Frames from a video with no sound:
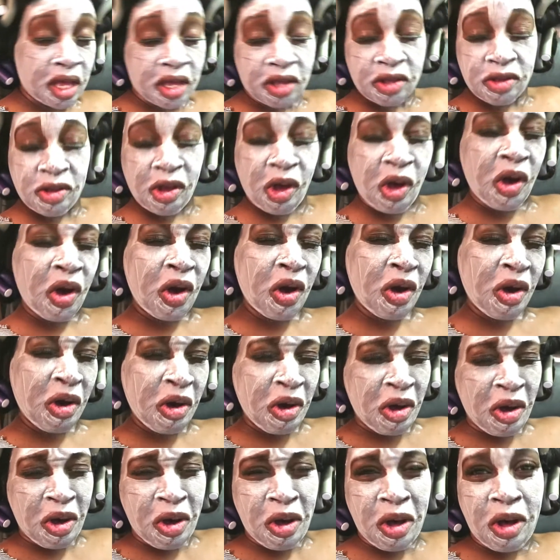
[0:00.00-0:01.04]

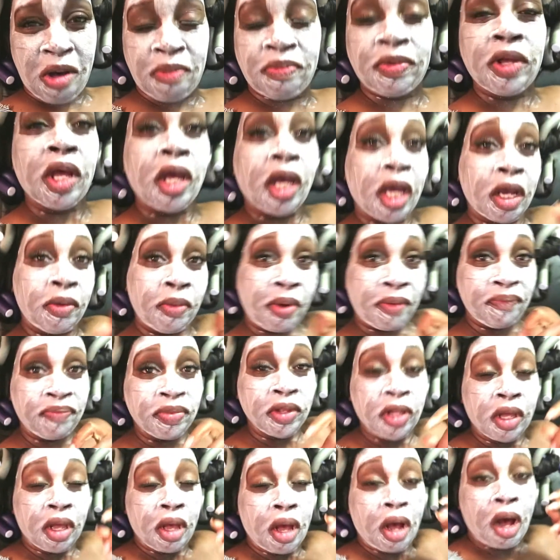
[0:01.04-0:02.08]
Yo. Anyway,
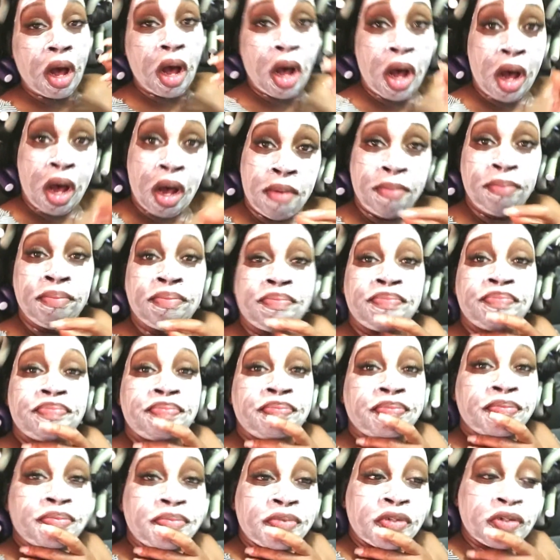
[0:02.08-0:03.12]
um,
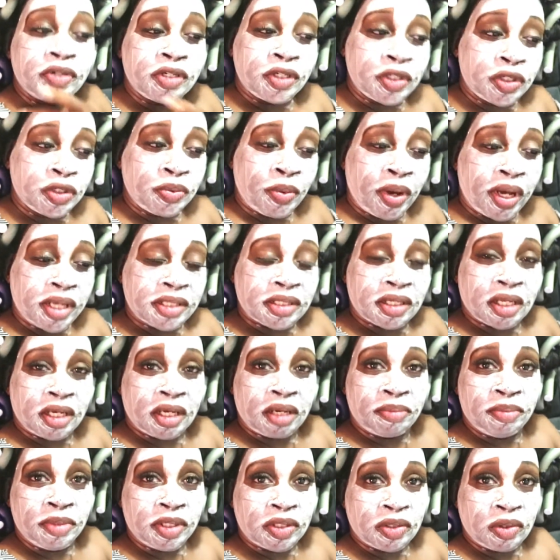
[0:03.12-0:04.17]
so this is why it's
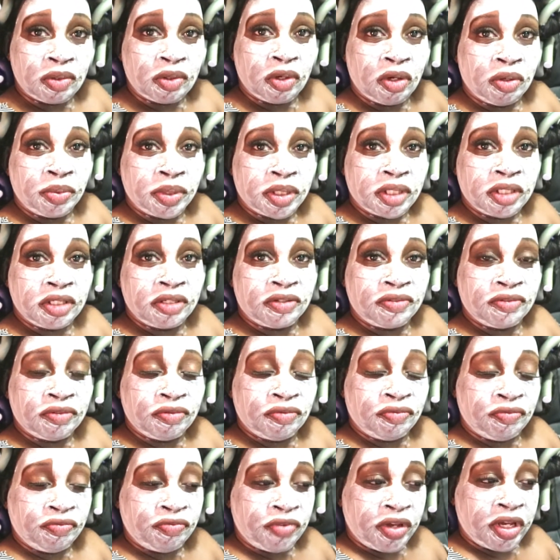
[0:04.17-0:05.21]
taking me so long with this
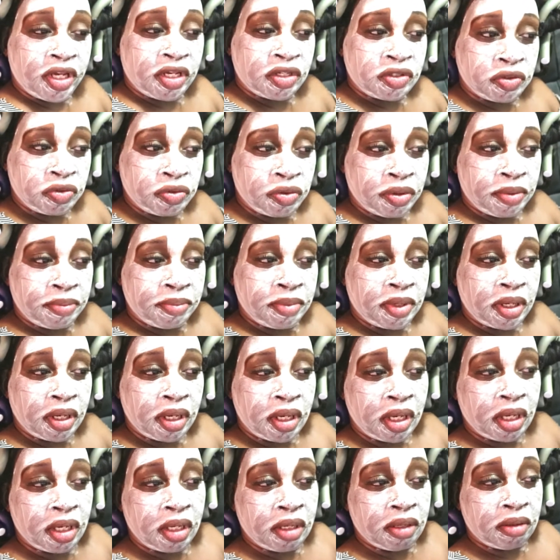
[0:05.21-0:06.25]
Vegas trip.
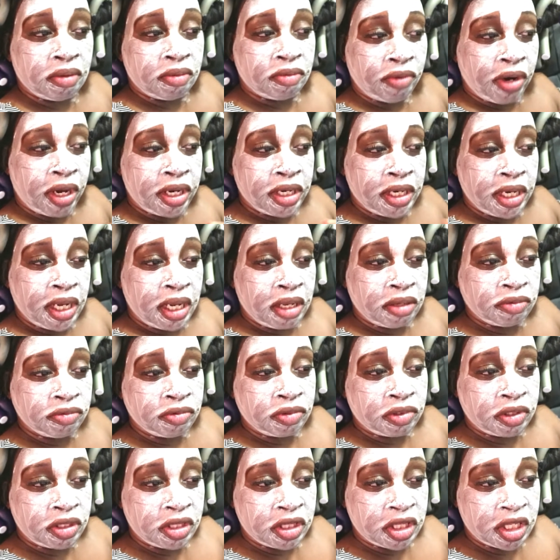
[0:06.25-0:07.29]
And right now,
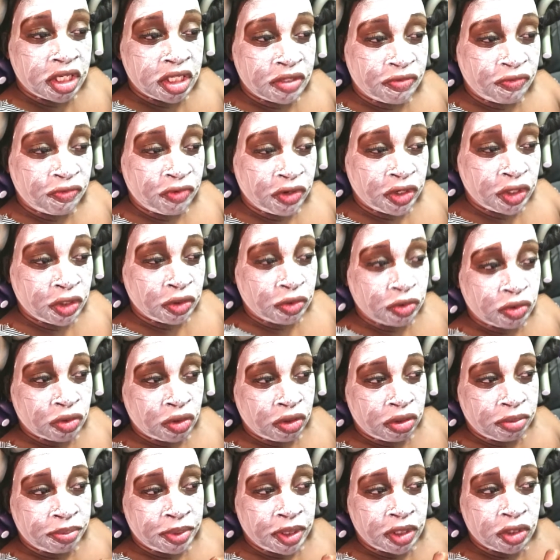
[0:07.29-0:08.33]
this video is
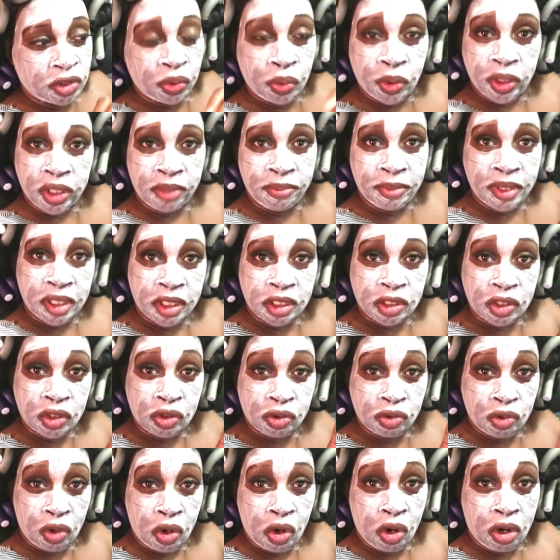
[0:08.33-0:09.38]
going to be 20 minutes
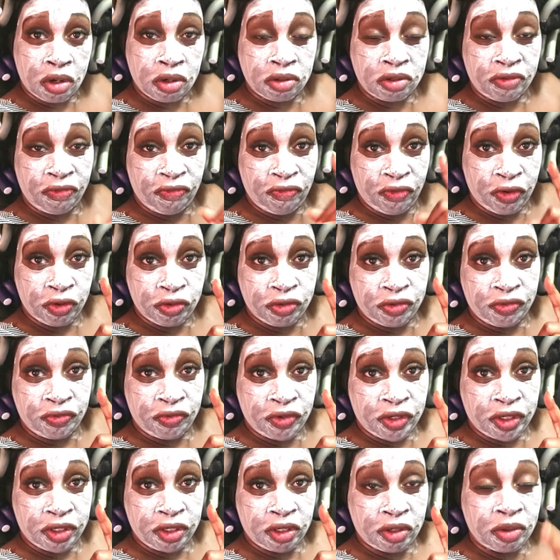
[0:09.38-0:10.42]
long, the first
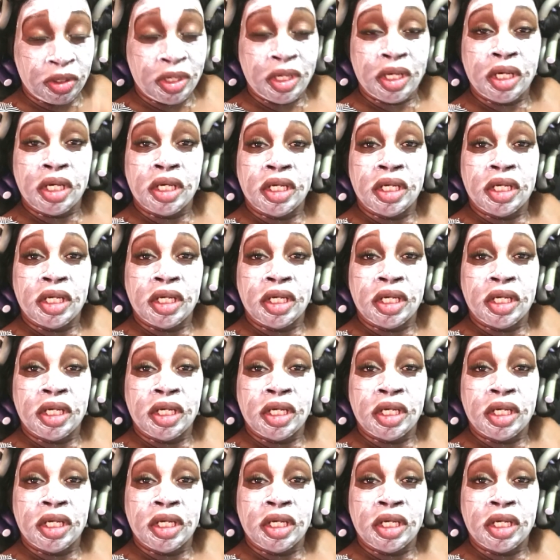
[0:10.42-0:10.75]
video